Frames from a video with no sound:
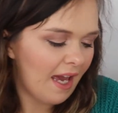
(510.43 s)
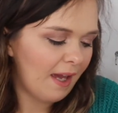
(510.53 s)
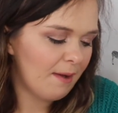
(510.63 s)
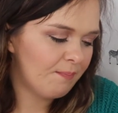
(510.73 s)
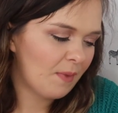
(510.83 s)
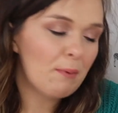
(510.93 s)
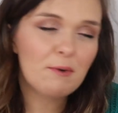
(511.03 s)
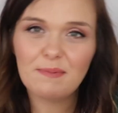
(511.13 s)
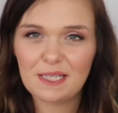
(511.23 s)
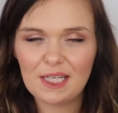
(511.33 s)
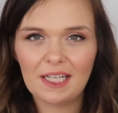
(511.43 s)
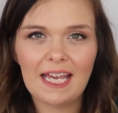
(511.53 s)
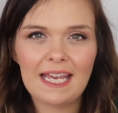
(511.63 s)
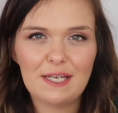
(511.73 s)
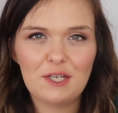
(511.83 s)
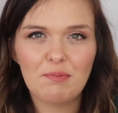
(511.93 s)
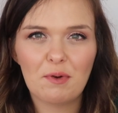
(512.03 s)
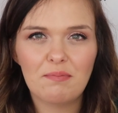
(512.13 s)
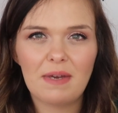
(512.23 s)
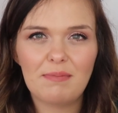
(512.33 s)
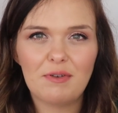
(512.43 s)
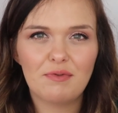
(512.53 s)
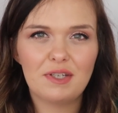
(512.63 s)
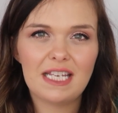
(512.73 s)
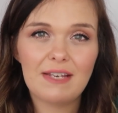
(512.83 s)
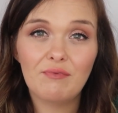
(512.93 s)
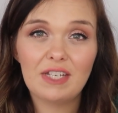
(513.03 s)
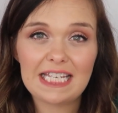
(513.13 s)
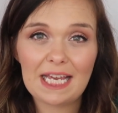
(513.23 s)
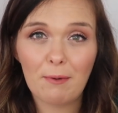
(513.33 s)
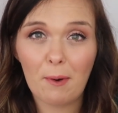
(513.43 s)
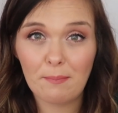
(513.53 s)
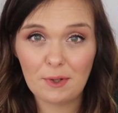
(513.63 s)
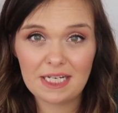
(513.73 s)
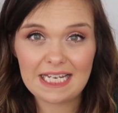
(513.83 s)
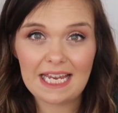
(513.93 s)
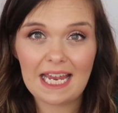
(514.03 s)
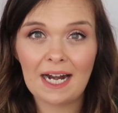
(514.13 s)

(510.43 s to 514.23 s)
I will be doing a newborn baby routine video on Monday,